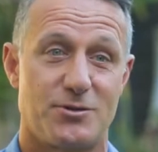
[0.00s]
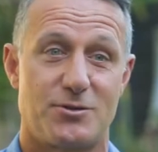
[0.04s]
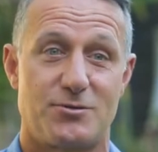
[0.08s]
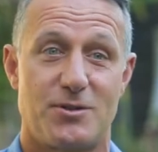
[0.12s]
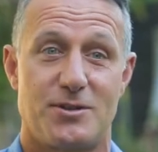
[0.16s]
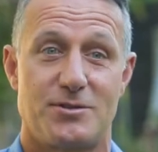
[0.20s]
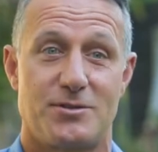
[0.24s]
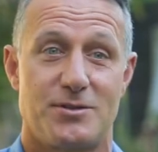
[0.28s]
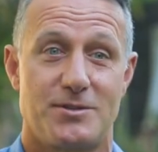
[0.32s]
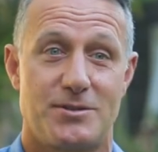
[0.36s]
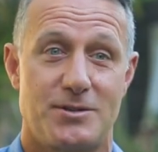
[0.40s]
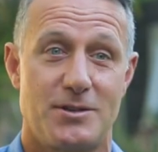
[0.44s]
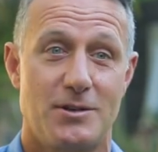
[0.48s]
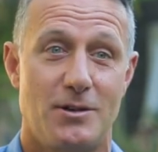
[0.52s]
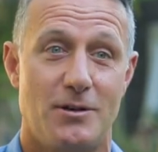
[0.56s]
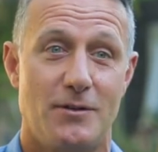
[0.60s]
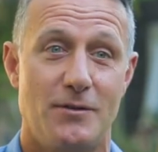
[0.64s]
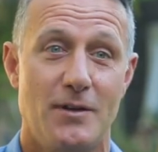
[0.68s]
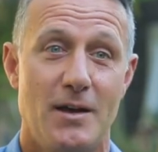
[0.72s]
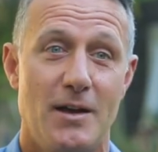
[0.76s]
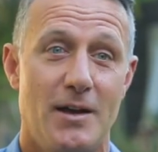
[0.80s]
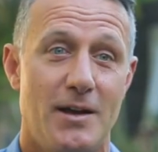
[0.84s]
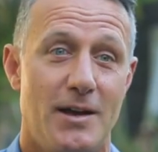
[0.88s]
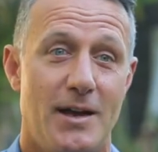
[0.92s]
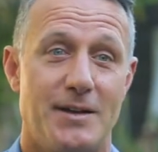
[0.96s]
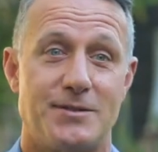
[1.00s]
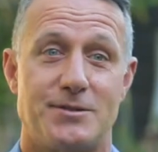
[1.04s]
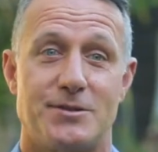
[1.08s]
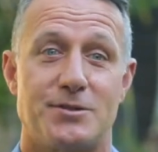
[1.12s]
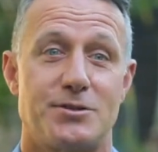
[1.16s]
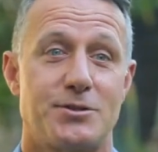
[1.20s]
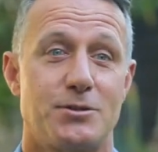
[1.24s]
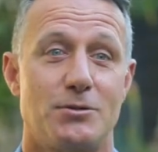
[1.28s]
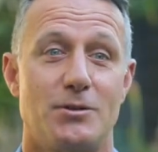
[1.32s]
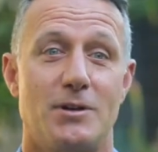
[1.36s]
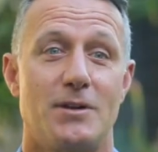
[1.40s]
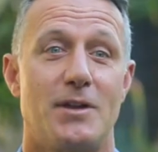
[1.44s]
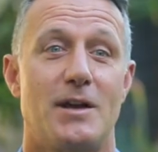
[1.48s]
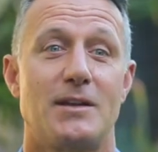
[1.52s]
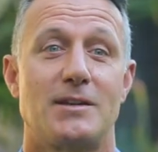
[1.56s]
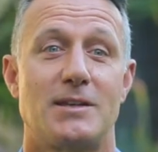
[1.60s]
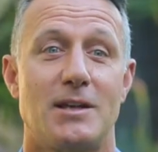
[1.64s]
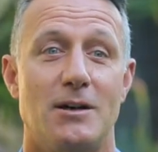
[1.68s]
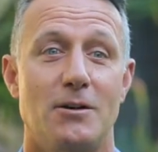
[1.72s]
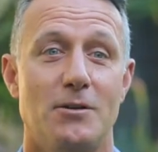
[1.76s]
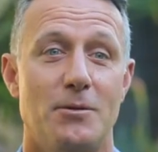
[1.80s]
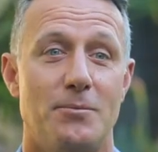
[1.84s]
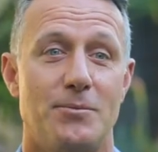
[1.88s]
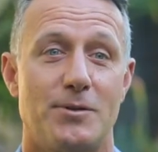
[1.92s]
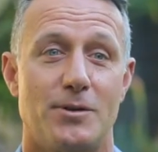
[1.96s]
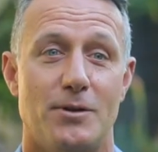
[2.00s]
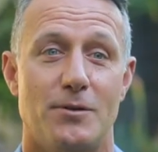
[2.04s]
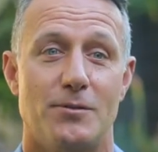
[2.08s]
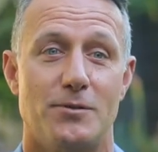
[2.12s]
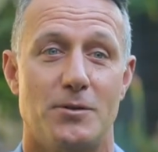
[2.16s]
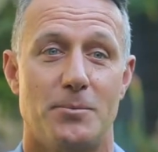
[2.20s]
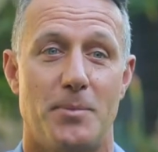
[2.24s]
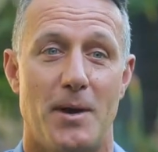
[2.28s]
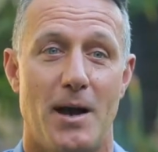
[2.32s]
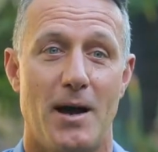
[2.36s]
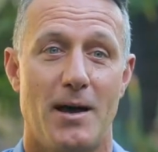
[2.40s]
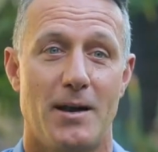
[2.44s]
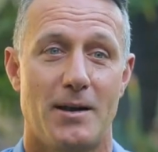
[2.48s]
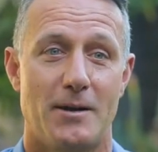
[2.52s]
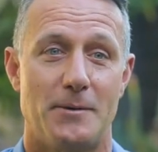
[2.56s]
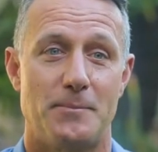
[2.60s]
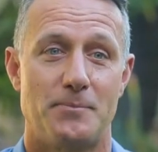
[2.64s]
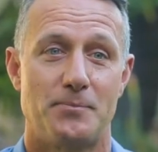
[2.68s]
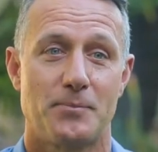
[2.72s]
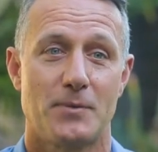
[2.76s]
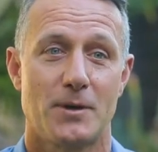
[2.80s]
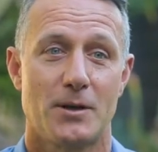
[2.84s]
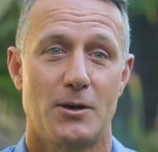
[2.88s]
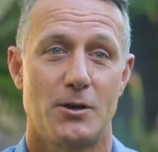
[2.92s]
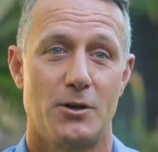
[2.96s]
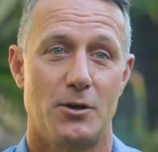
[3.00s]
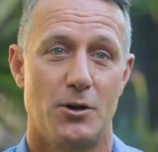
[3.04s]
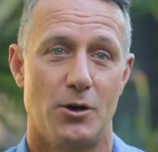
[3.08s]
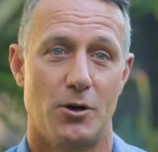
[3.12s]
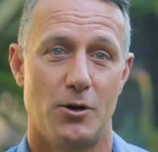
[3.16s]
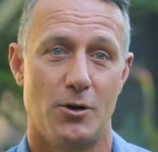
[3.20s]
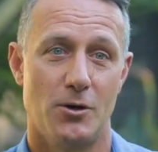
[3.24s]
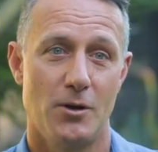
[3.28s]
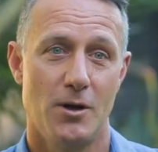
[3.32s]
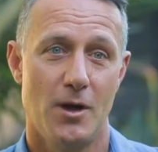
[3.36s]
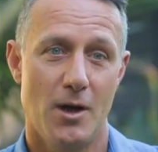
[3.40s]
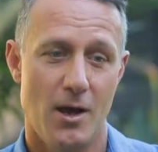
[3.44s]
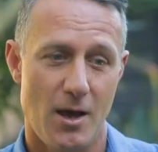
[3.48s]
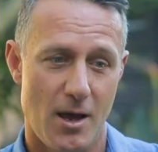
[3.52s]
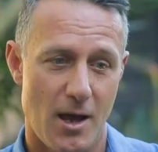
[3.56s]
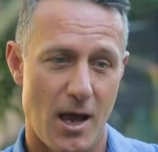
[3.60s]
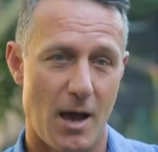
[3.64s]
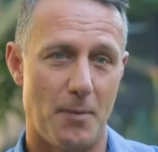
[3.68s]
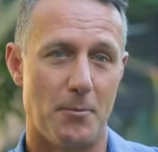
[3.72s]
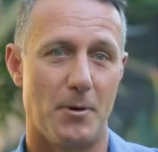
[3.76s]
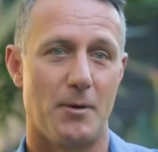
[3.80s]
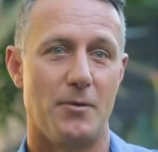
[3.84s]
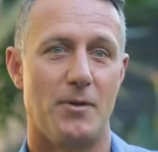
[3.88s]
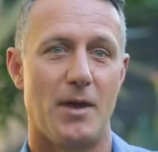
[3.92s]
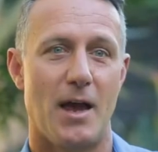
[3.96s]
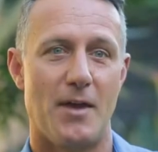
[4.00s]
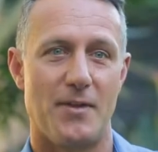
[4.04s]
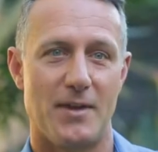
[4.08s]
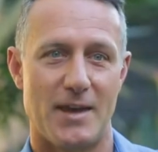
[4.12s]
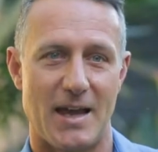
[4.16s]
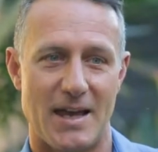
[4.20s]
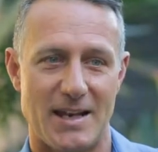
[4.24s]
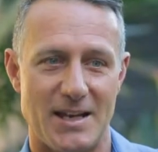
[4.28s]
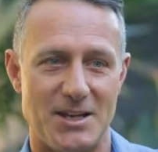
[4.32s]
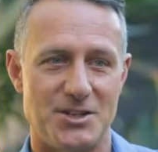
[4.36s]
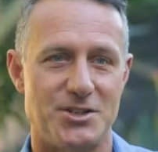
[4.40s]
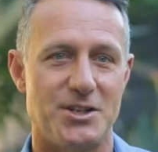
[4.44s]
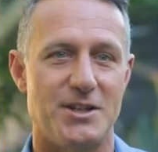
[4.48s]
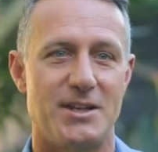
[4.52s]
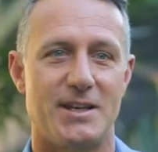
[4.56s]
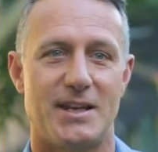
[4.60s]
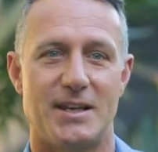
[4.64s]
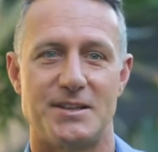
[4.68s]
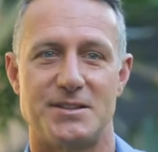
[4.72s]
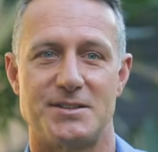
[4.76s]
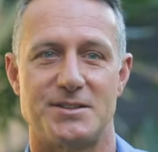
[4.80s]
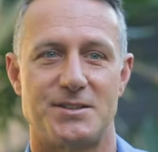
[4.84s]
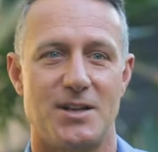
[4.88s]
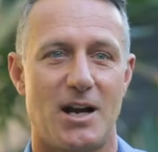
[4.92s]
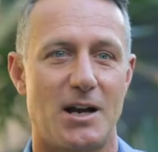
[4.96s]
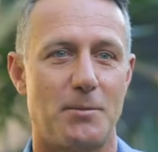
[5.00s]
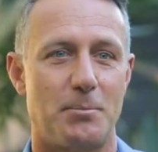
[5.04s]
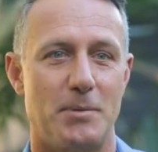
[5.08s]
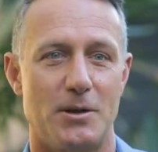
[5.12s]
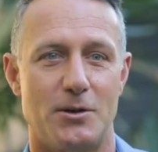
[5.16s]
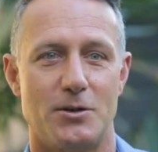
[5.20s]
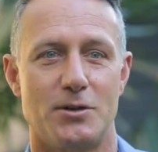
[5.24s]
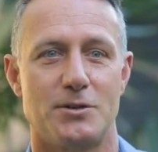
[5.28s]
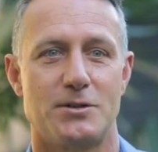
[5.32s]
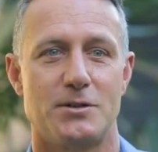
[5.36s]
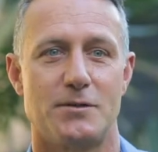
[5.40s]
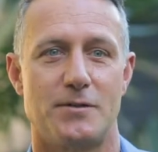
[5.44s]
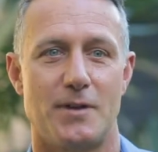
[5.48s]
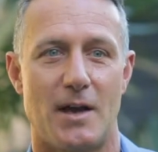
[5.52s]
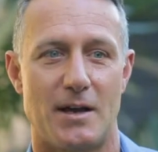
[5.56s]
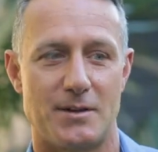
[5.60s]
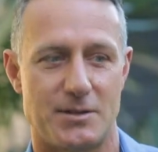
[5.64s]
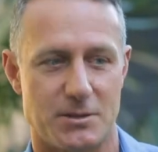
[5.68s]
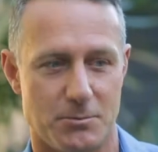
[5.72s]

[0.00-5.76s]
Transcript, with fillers: stress itself, it's the story they tell themselves about it, you know, and, when, and the energy to get stuck because of that.